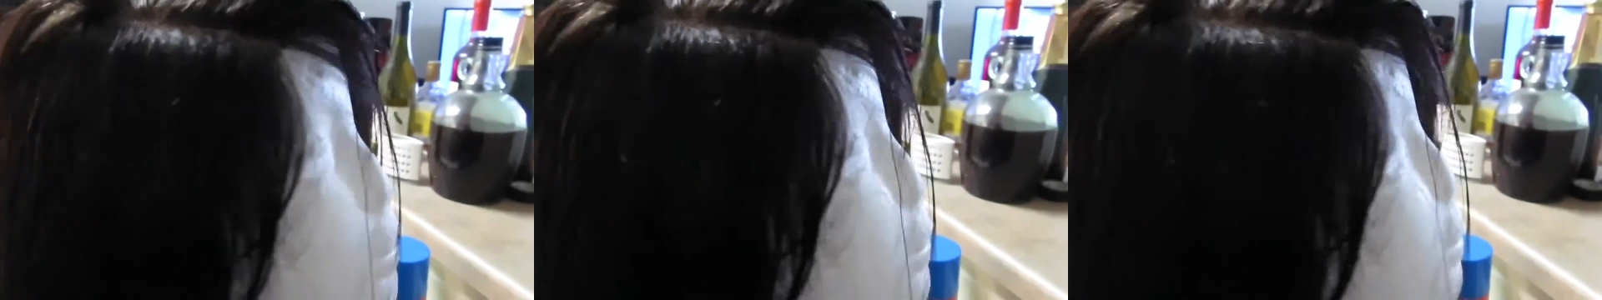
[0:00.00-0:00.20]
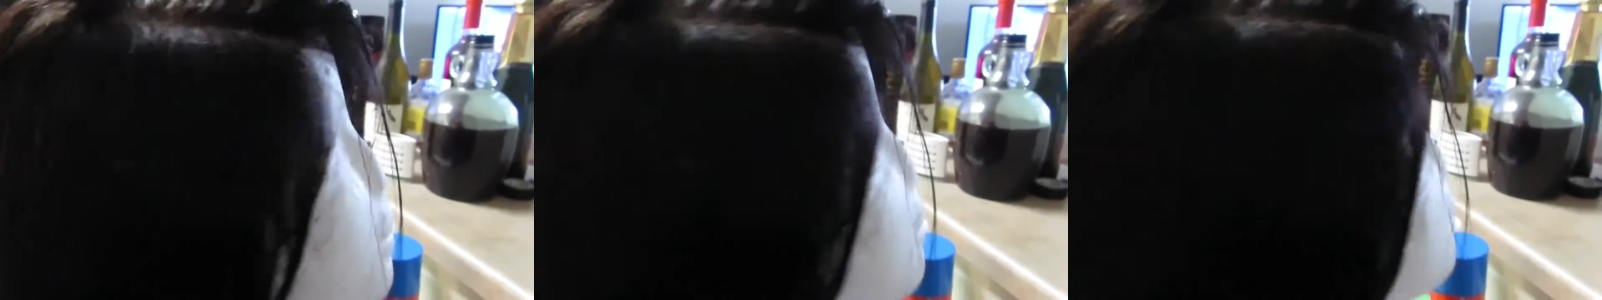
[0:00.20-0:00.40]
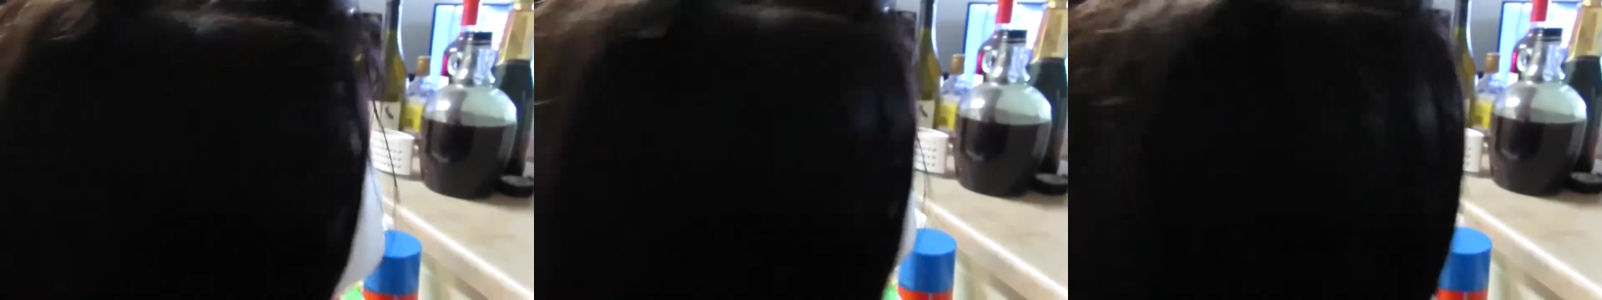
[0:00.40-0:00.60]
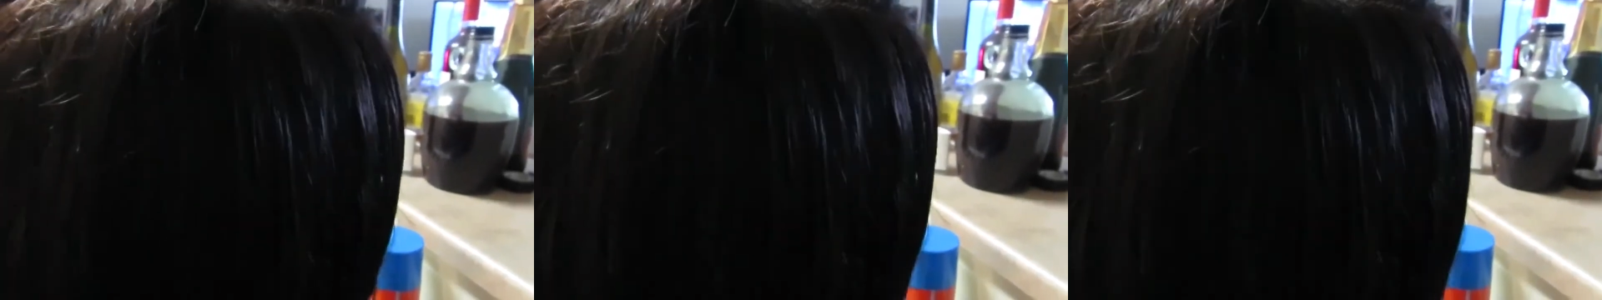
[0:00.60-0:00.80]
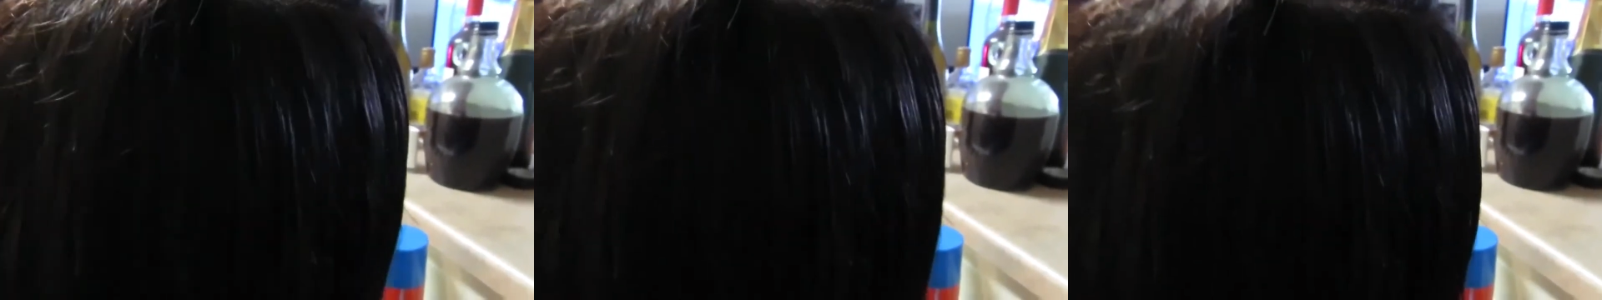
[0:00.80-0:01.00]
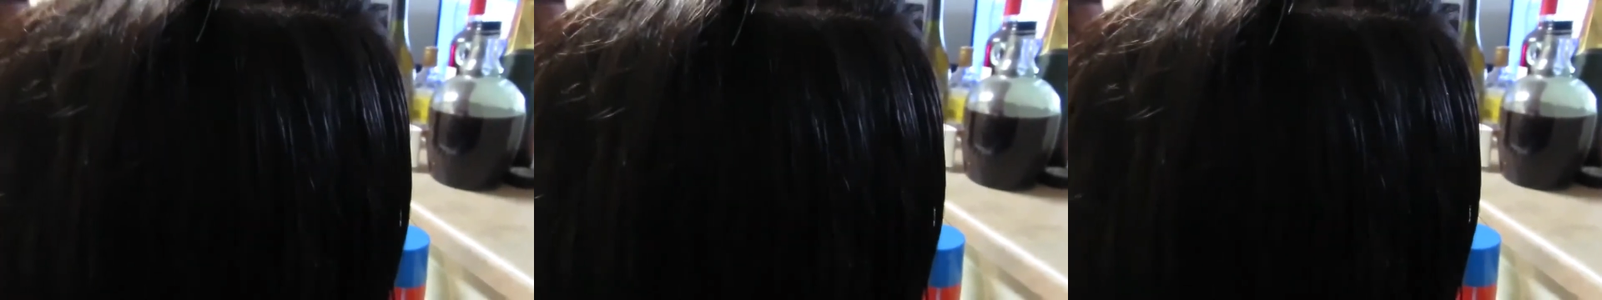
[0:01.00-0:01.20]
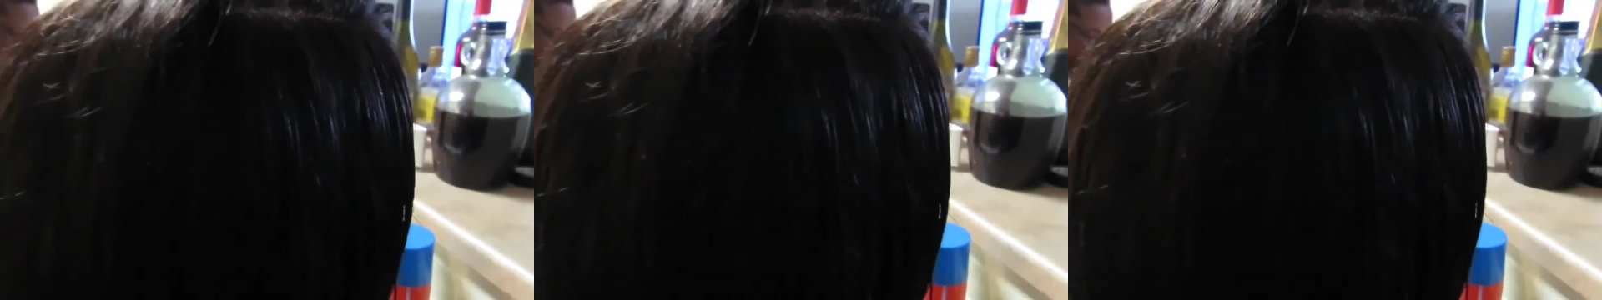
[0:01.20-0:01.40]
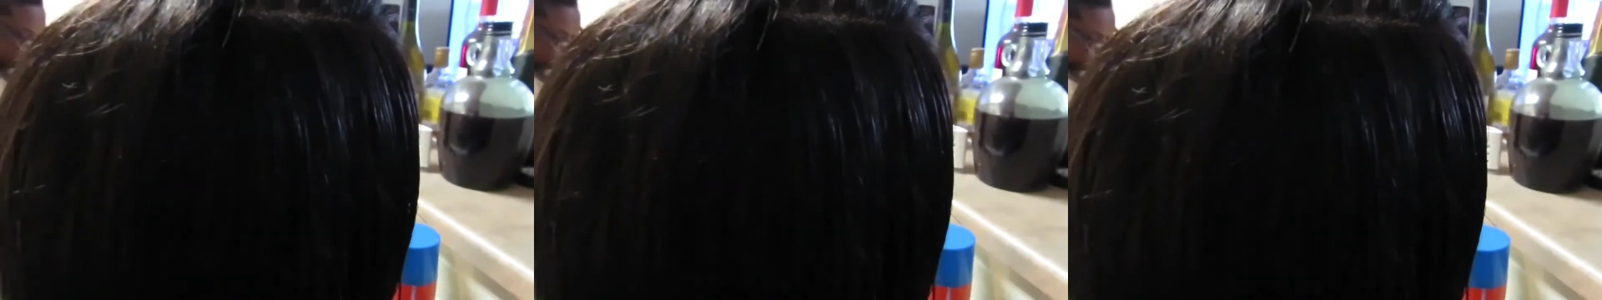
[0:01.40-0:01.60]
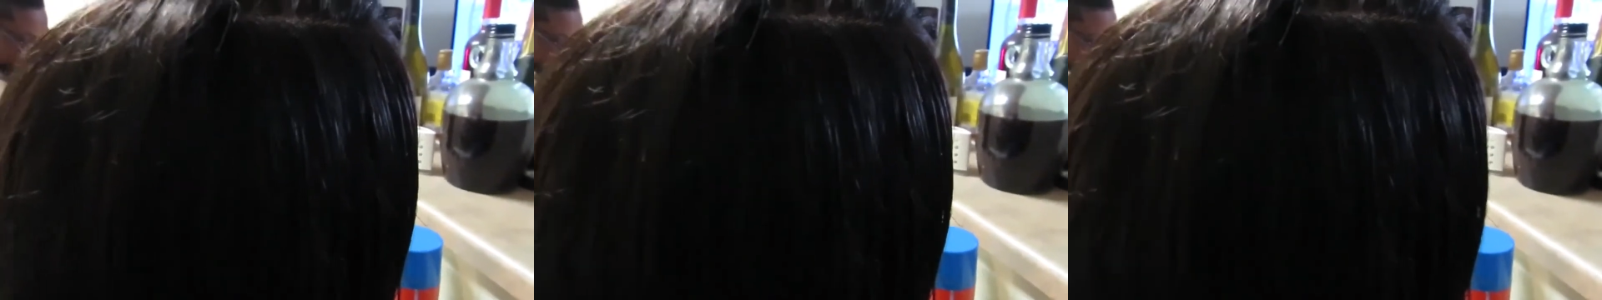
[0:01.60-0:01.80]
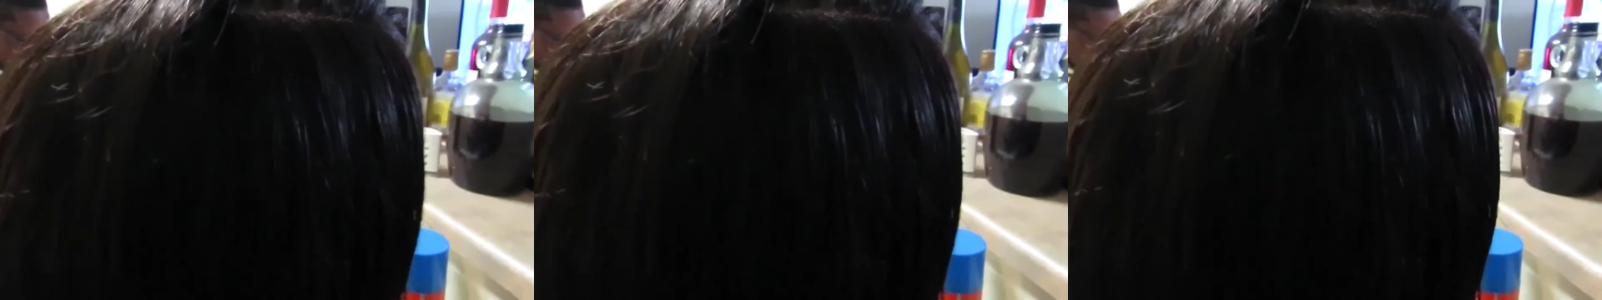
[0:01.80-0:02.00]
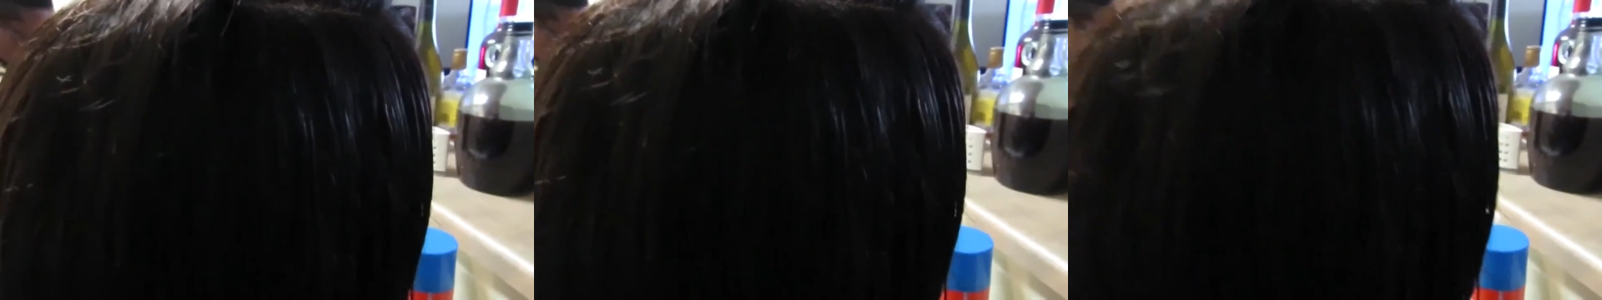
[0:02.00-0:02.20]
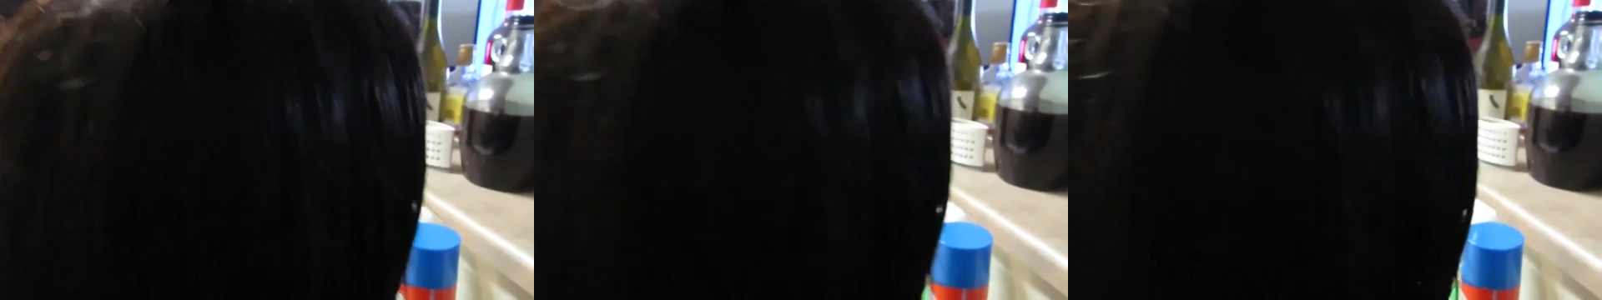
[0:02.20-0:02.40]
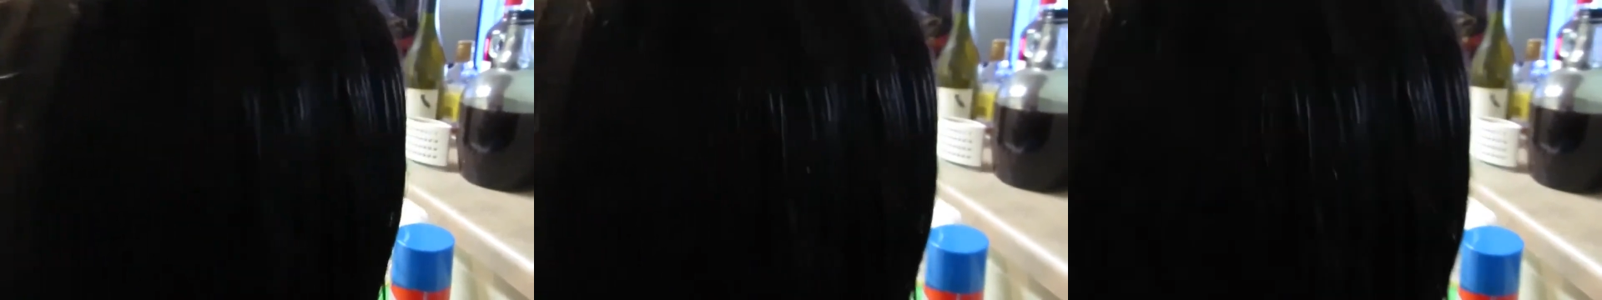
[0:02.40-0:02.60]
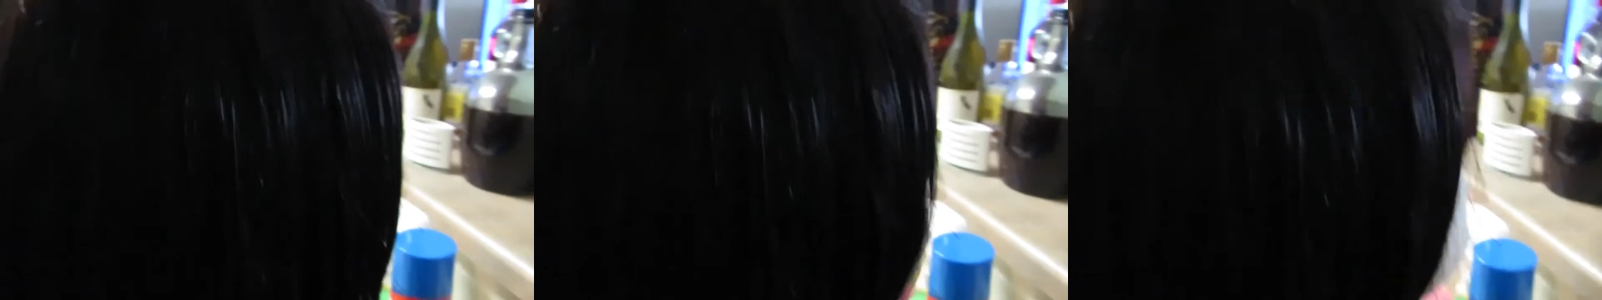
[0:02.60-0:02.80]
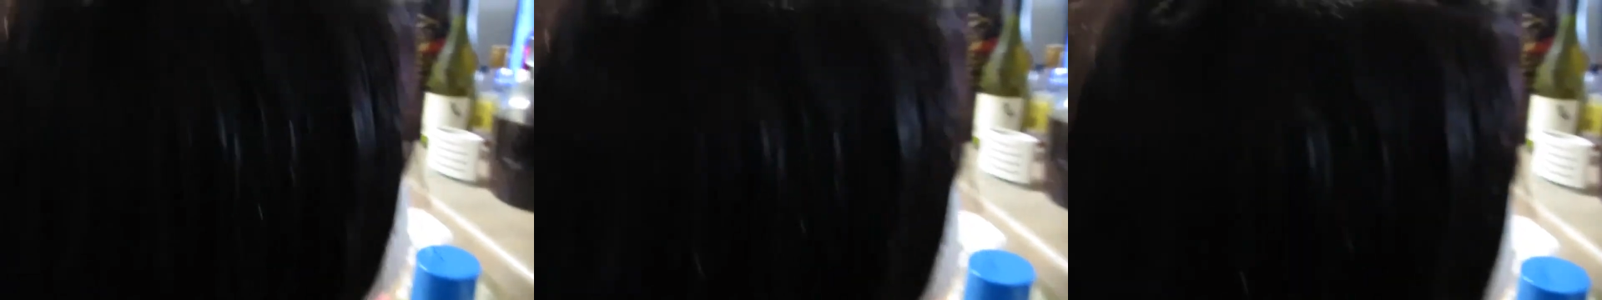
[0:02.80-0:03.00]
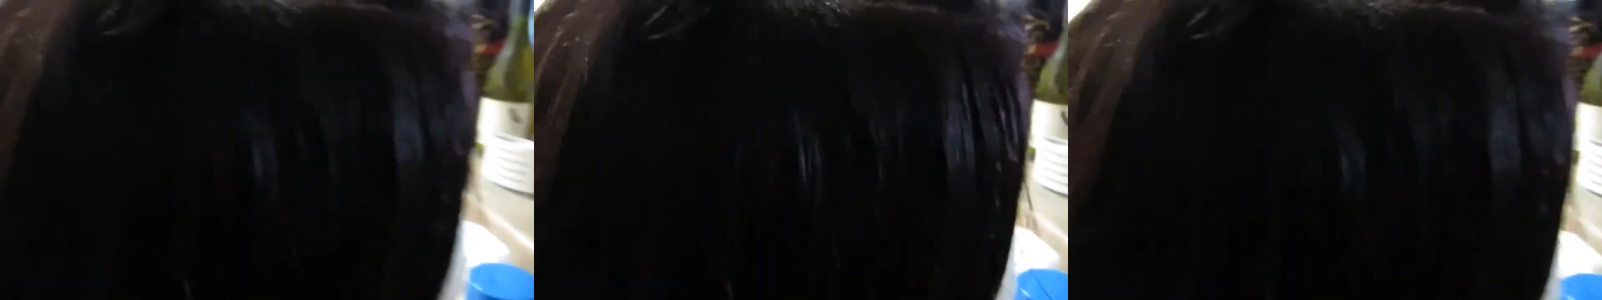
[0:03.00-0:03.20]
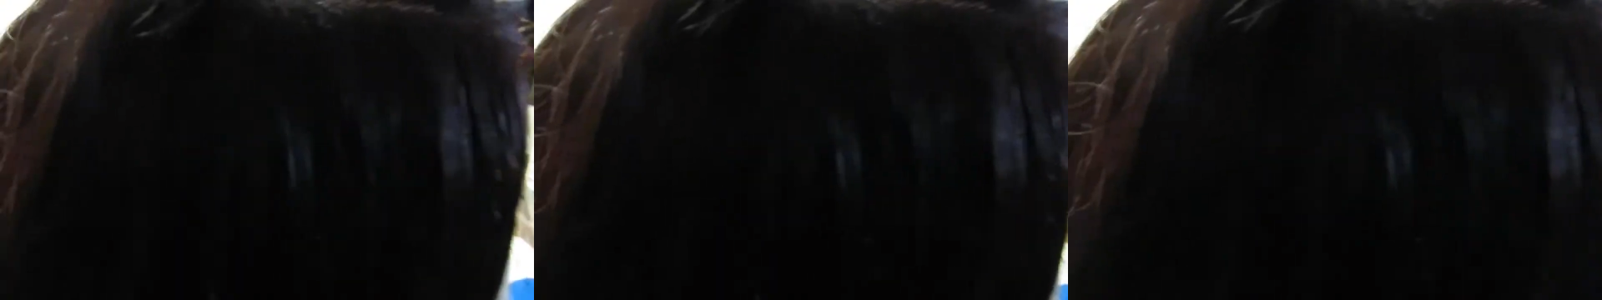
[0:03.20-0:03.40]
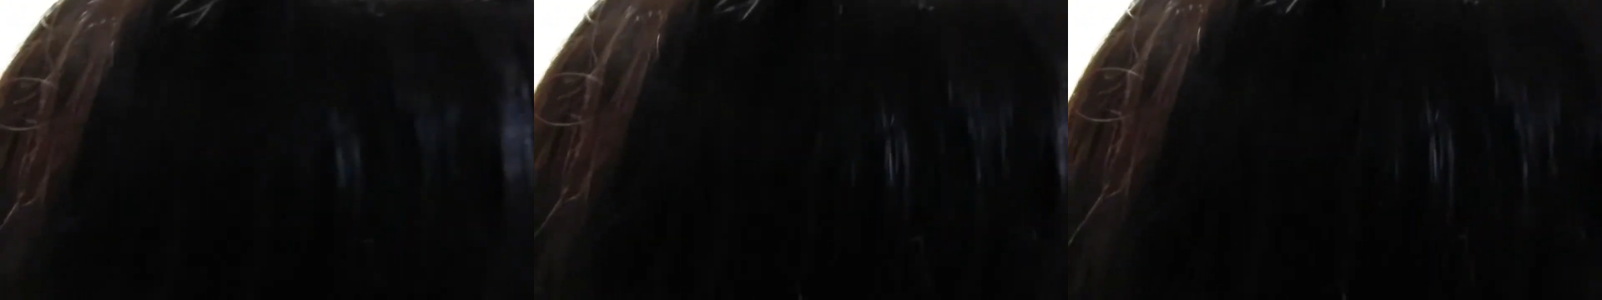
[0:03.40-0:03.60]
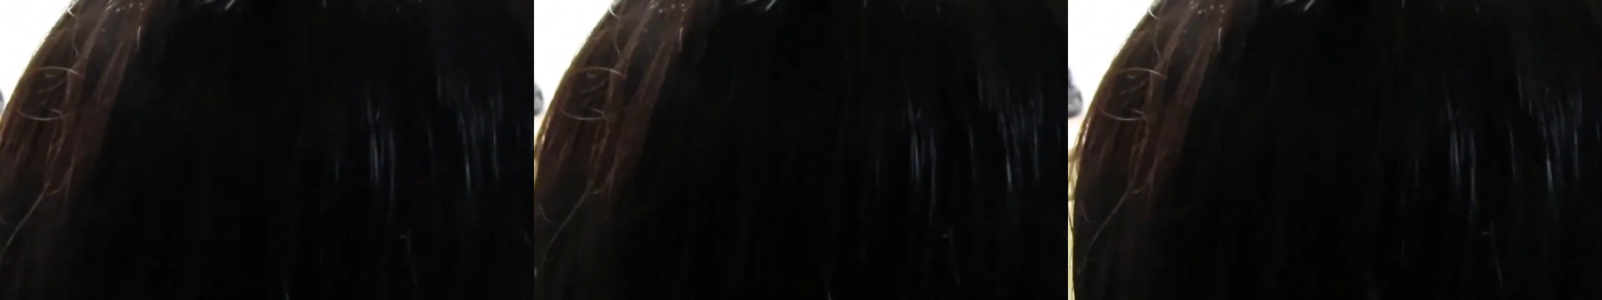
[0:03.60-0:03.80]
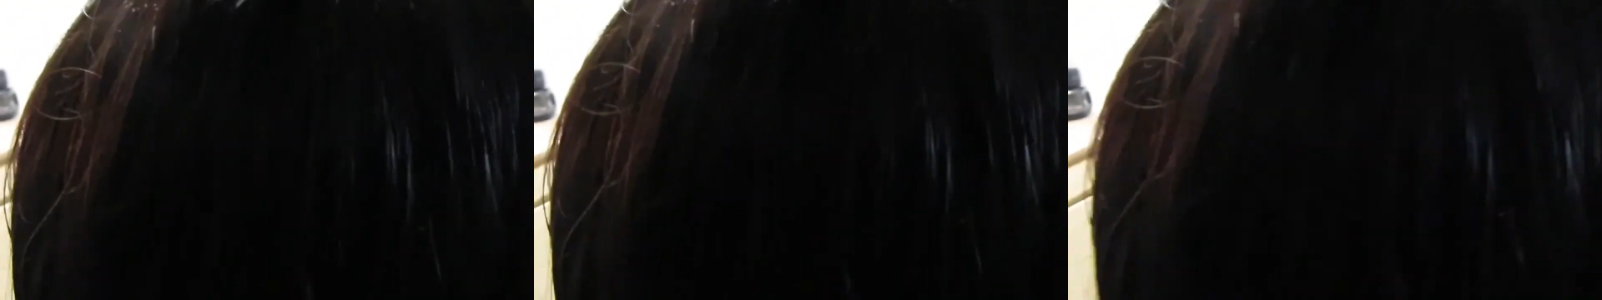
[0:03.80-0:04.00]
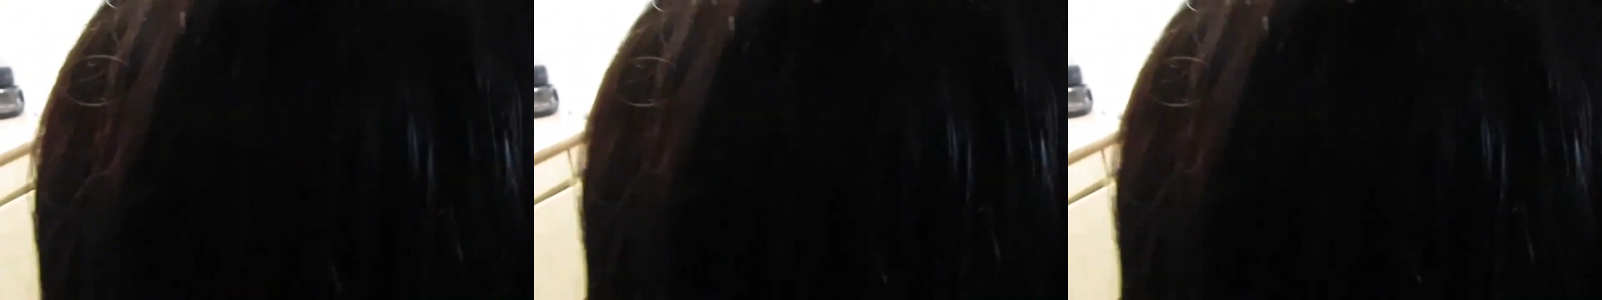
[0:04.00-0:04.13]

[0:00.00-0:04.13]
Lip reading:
No face is visible, so there are no lips to read.